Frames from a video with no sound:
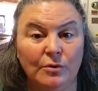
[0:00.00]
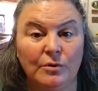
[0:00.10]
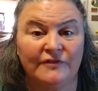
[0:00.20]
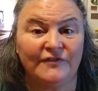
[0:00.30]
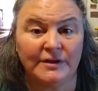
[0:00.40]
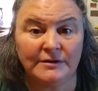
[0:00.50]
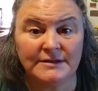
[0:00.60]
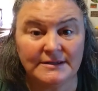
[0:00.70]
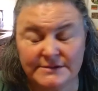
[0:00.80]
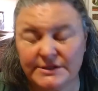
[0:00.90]
orphaned,
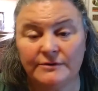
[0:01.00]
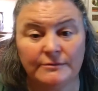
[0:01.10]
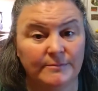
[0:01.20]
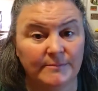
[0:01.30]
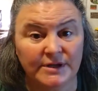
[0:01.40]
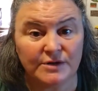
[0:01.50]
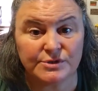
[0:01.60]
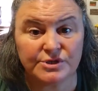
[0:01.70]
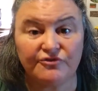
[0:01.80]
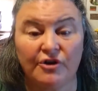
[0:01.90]
so,
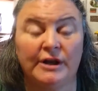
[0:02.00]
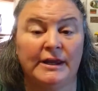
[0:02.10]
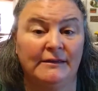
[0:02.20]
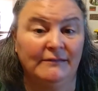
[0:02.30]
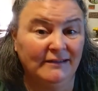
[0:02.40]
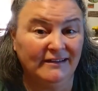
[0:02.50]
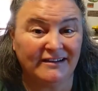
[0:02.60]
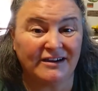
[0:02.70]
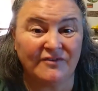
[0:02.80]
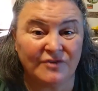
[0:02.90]
scrawny,
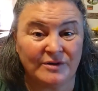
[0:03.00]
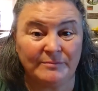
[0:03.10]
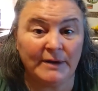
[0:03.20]
covered in